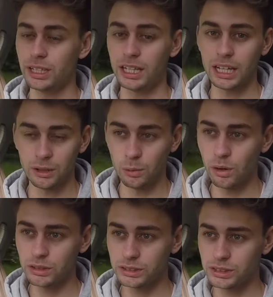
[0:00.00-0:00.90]

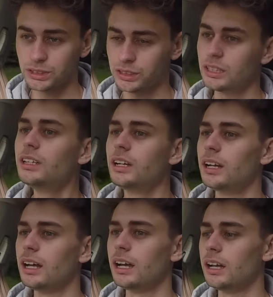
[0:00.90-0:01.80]
kilowatts,
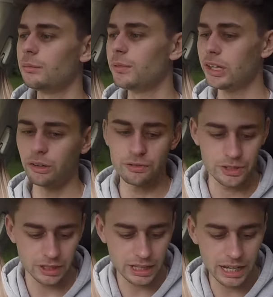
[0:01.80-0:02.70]
and
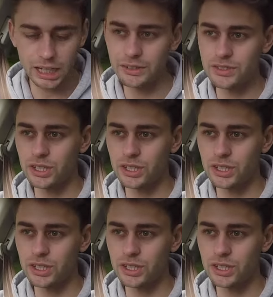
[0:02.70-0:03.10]
obviously that lives